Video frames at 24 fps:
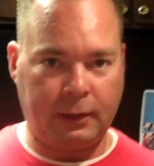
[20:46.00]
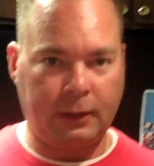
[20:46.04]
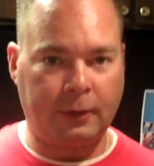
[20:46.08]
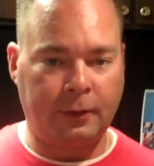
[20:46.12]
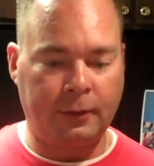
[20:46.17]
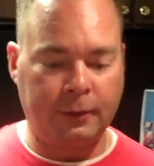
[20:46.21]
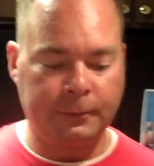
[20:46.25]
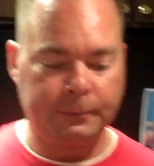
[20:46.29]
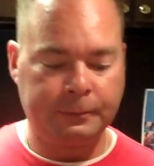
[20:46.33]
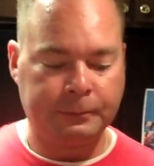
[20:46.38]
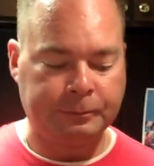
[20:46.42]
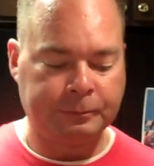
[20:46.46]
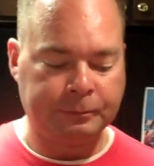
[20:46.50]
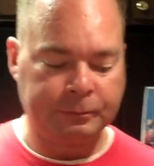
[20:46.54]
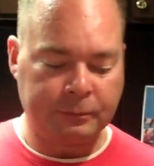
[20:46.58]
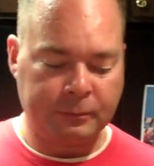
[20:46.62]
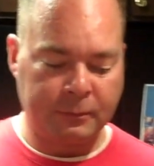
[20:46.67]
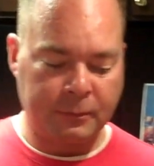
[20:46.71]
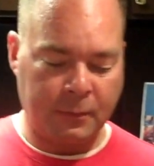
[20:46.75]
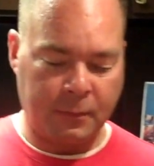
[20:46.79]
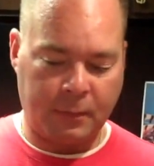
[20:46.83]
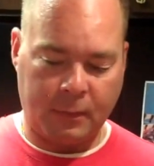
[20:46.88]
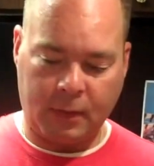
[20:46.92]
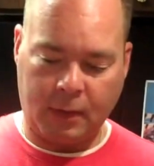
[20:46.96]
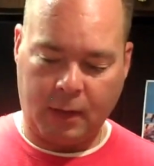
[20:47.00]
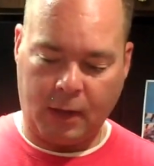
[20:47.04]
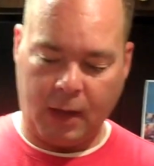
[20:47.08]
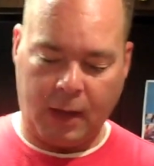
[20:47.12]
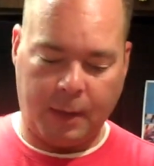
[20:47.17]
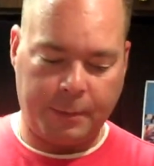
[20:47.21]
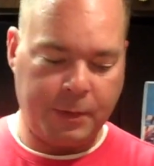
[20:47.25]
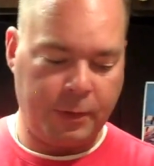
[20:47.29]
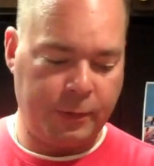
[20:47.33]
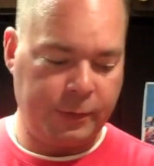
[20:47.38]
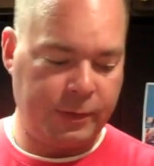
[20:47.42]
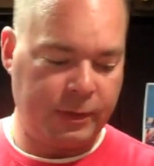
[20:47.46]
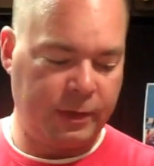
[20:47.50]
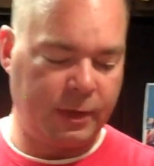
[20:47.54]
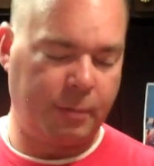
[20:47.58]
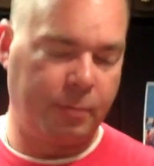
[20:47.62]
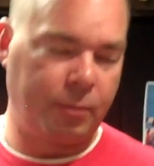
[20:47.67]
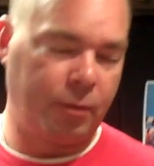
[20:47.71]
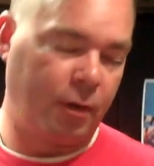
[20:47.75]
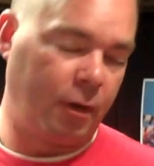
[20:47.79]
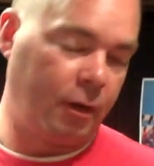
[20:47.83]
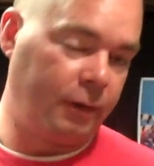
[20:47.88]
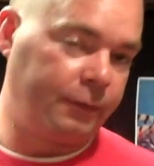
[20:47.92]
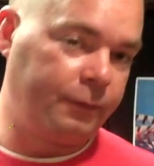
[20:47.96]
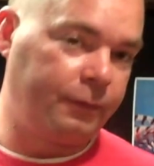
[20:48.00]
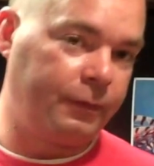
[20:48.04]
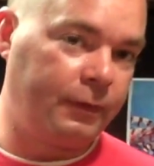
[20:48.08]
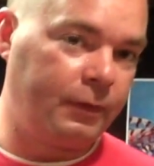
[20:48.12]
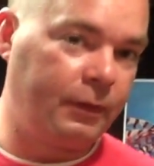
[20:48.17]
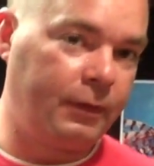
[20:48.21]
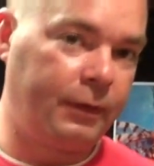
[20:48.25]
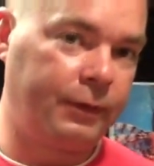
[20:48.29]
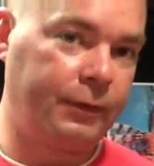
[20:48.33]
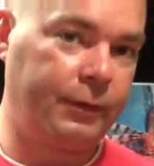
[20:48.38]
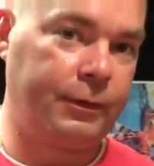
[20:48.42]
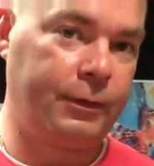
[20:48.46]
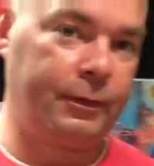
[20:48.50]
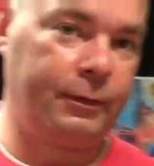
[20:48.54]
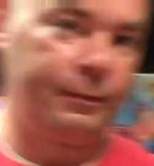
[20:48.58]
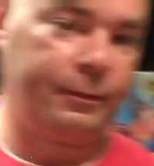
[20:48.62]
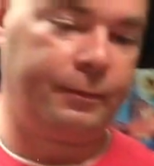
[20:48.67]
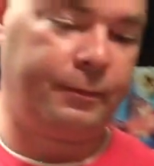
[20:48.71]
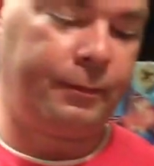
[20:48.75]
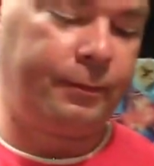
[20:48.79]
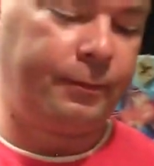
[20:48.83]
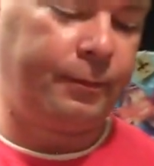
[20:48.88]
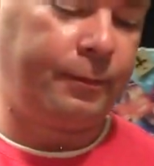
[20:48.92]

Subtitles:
at all. I'm using the broth for this.